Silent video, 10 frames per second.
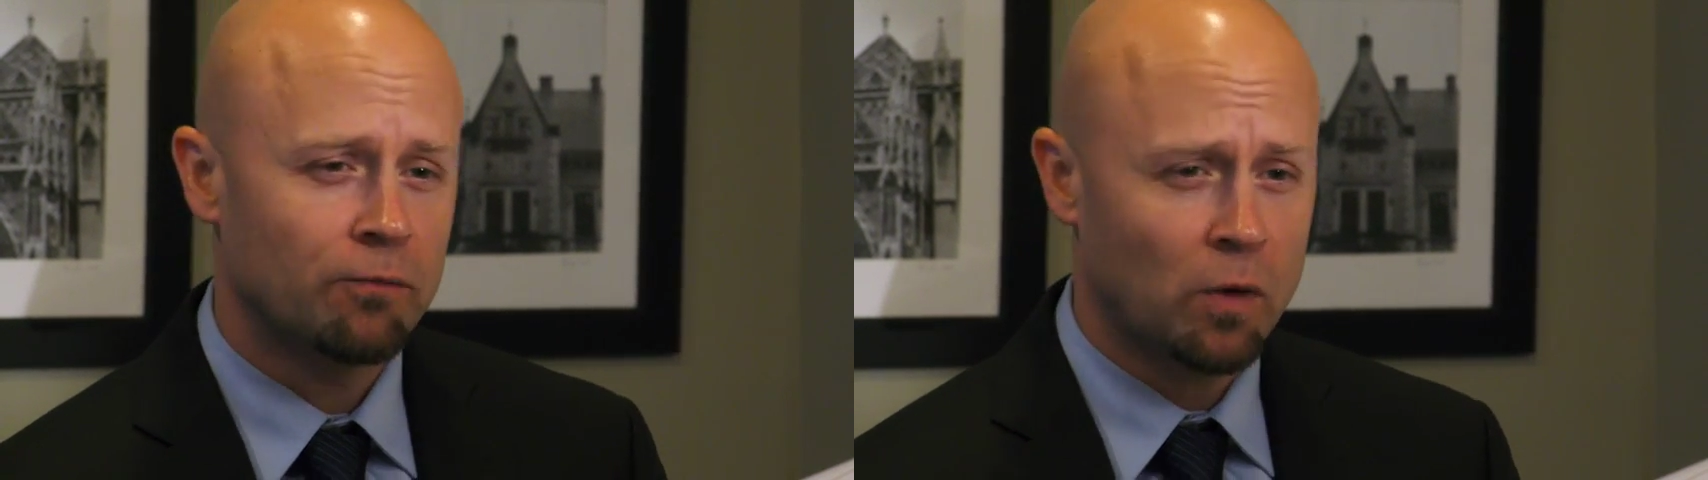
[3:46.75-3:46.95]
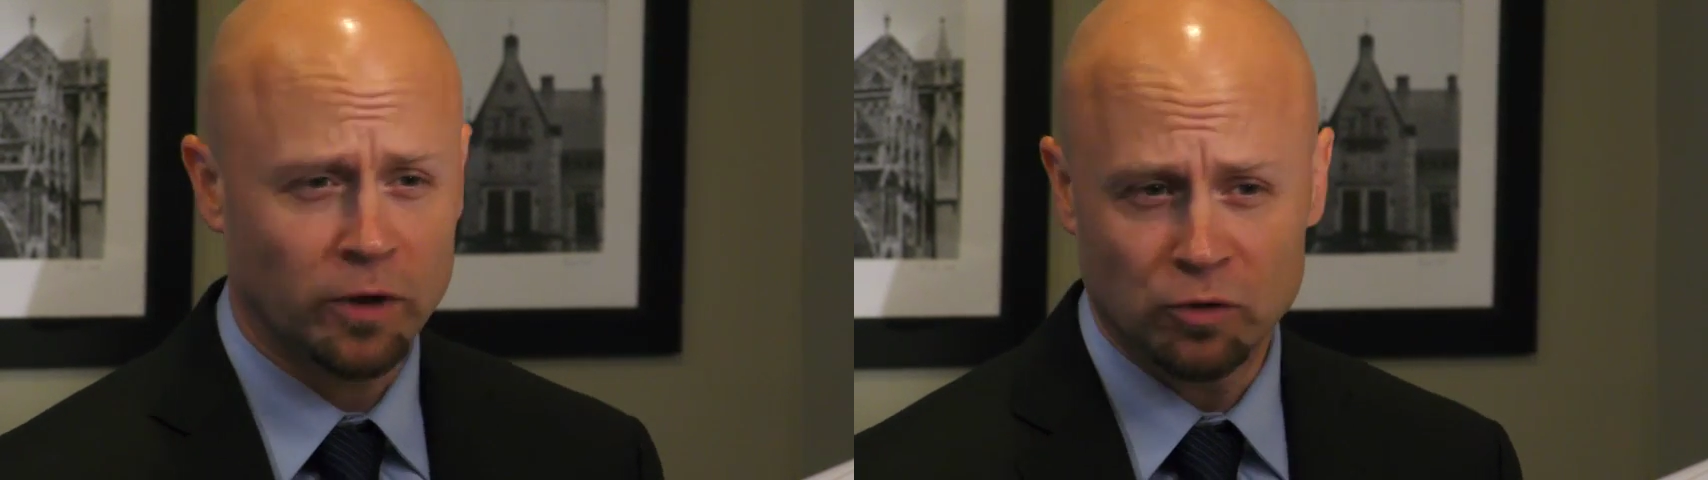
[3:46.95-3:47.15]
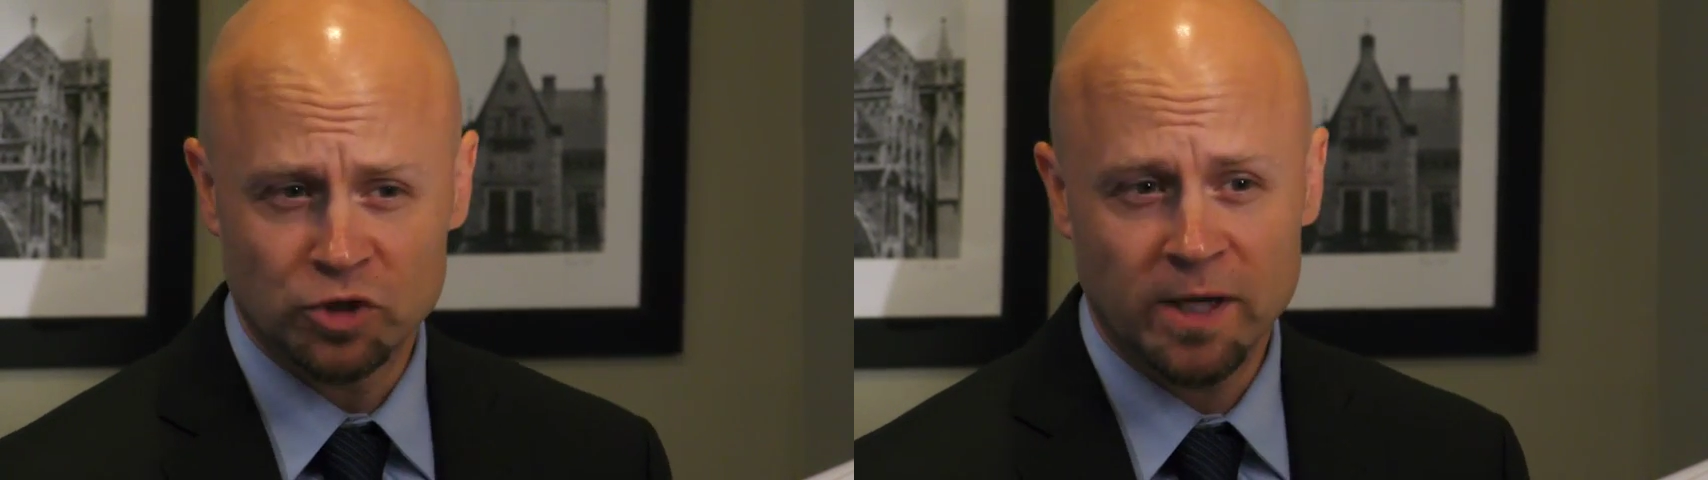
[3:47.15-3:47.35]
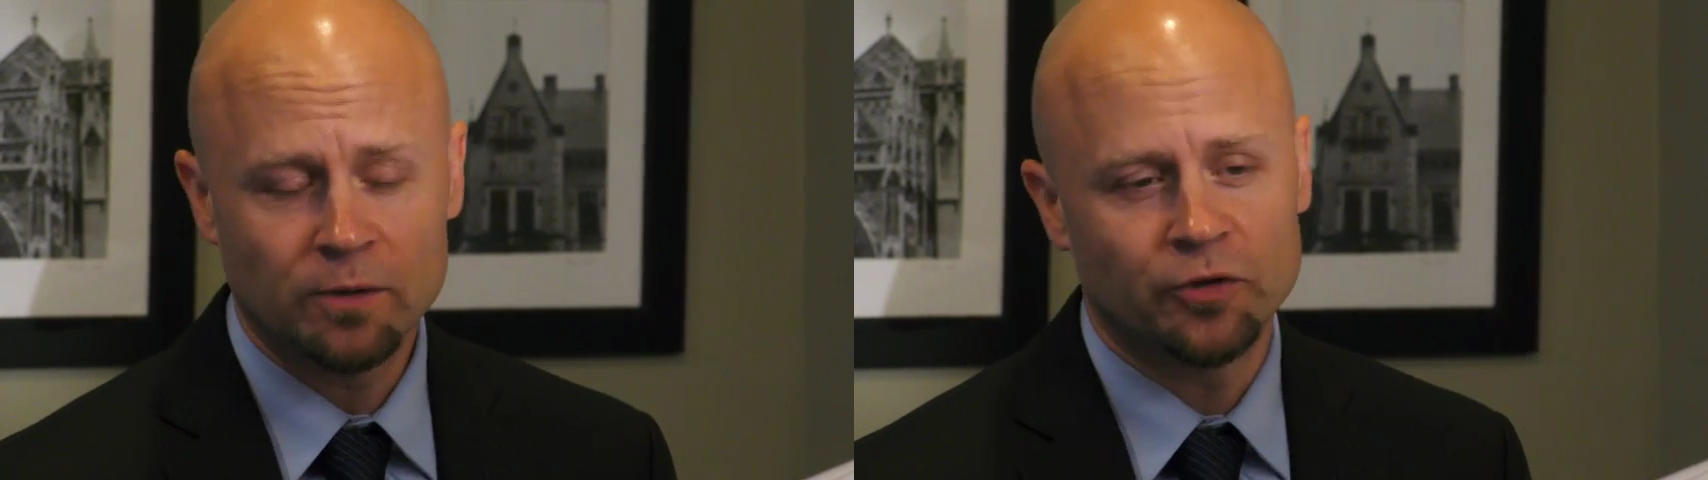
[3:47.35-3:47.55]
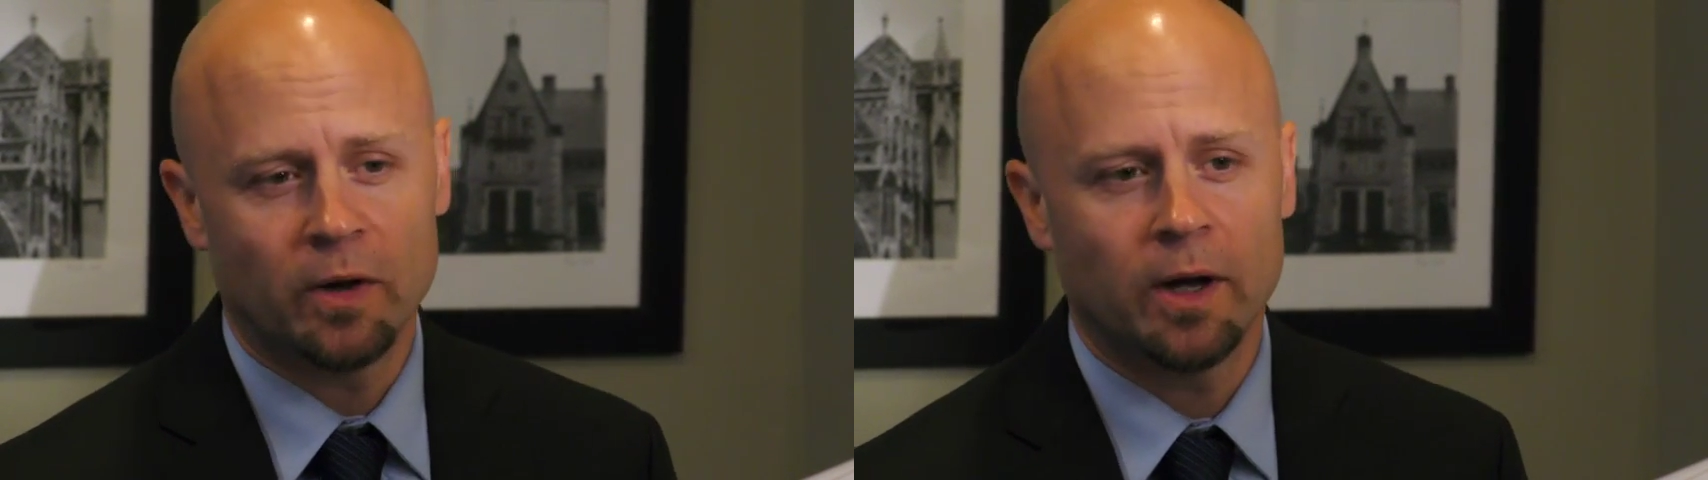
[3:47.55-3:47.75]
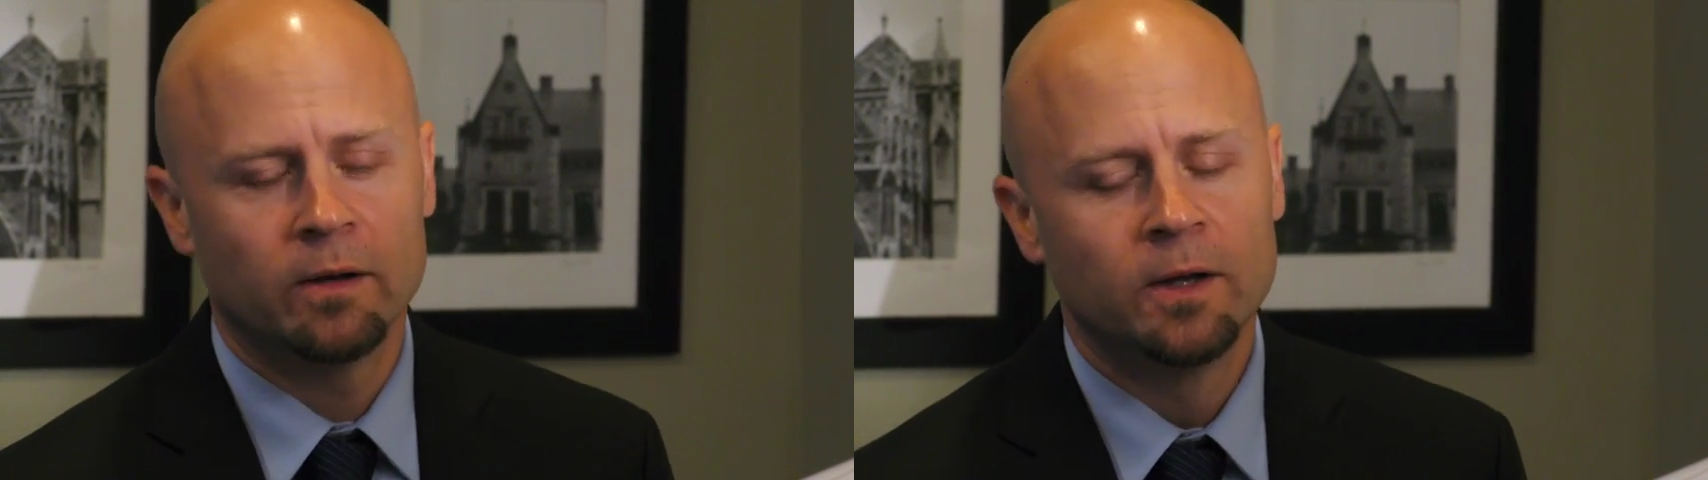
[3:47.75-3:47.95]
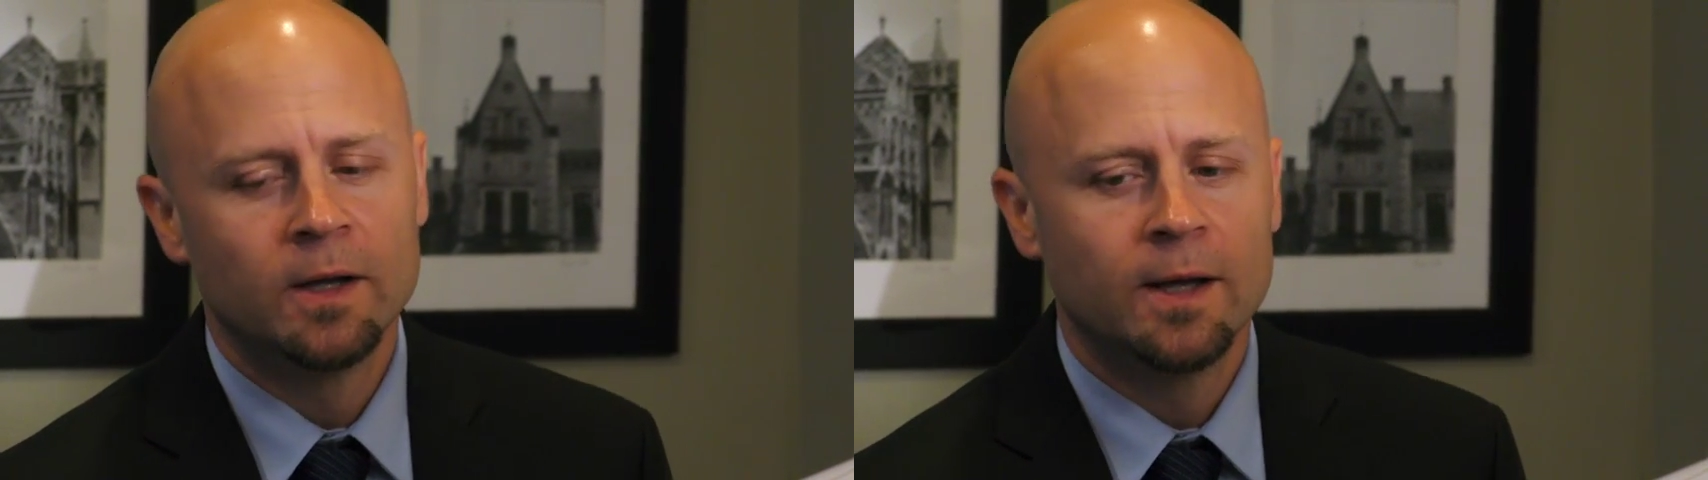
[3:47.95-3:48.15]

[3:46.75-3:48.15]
throwing new shingles on,